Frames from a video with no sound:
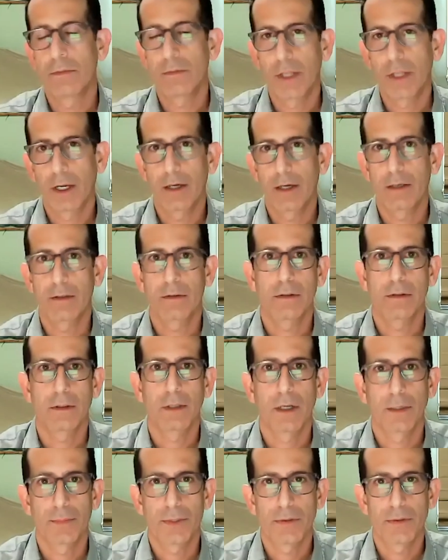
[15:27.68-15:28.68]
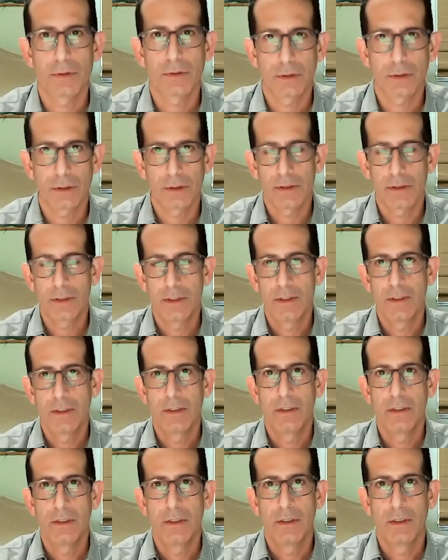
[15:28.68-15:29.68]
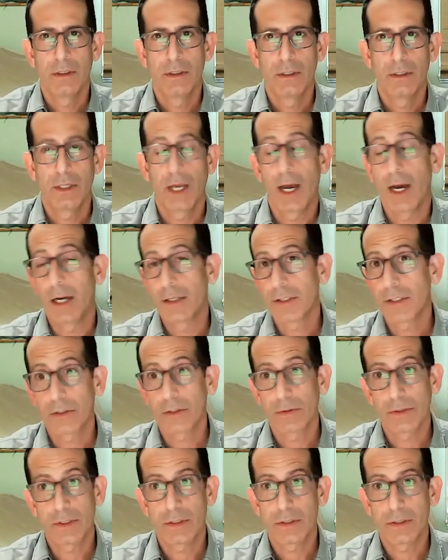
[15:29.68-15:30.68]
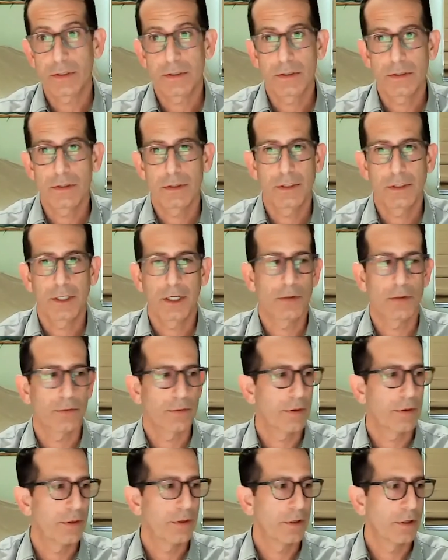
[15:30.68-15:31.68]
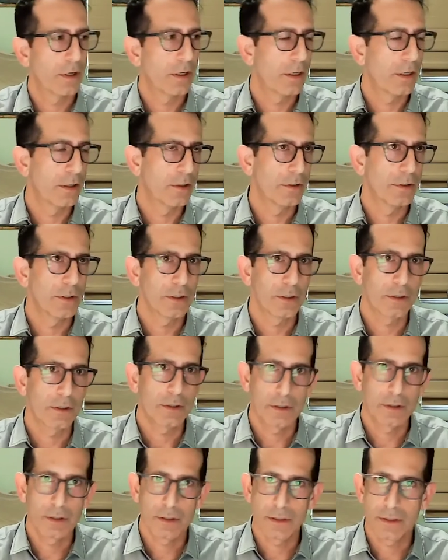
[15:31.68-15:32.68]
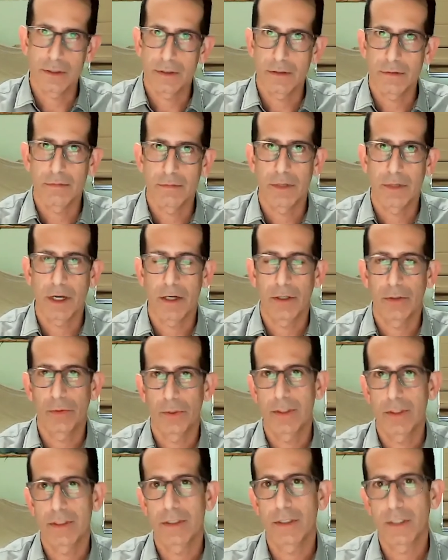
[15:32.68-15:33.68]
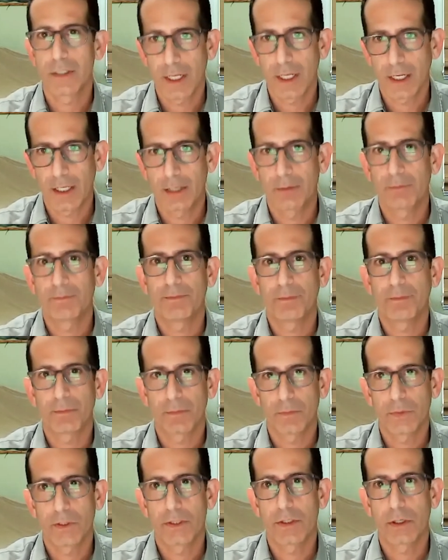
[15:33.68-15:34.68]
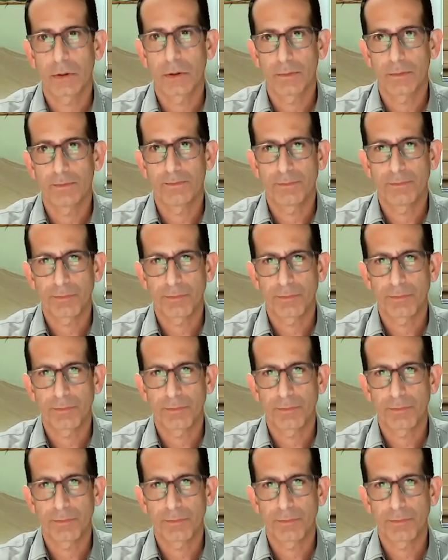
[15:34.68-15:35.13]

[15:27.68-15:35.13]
Yeah, absolutely. Yeah. So it's, under the hood, it's not always the same. So